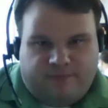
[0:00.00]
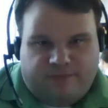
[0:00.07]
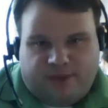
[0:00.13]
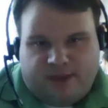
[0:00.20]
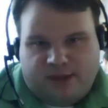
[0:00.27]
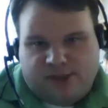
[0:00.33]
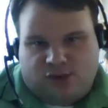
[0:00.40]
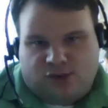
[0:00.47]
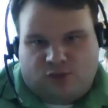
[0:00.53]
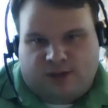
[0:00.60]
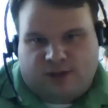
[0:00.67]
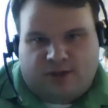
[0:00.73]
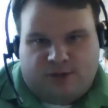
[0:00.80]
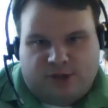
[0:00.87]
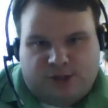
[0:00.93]
Is there a
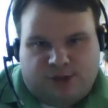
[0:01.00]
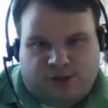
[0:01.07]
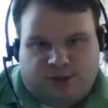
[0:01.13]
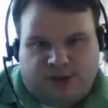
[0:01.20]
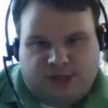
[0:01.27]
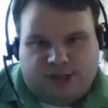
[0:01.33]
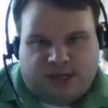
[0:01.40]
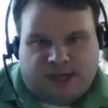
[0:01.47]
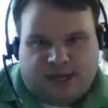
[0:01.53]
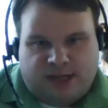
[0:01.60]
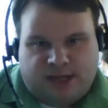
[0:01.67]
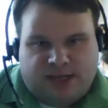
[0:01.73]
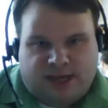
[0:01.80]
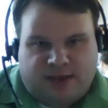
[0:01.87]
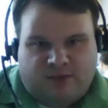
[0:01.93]
way to restrict the
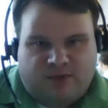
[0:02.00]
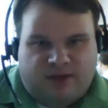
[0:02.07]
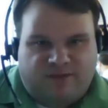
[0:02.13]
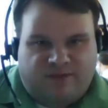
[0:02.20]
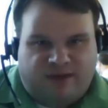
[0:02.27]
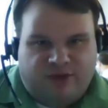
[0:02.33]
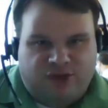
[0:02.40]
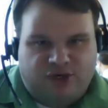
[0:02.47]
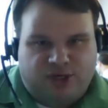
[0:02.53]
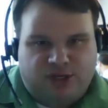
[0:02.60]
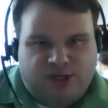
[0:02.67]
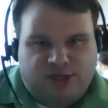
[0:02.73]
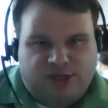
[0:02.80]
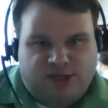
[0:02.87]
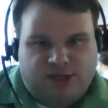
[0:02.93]
size, height, width of
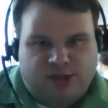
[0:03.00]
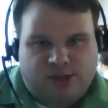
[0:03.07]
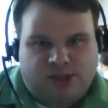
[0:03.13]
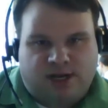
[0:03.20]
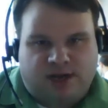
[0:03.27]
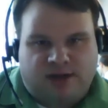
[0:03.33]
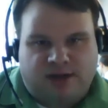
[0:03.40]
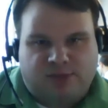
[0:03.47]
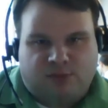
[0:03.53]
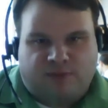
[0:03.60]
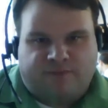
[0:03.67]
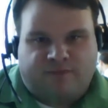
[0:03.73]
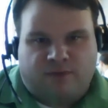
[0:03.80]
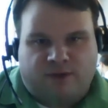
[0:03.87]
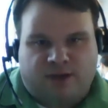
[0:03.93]
images associated in
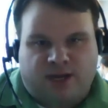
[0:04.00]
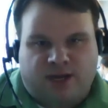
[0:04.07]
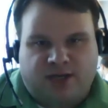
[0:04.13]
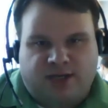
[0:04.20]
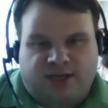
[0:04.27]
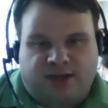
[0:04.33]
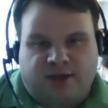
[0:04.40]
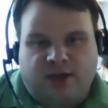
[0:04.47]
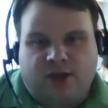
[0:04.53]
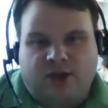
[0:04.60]
smartphone content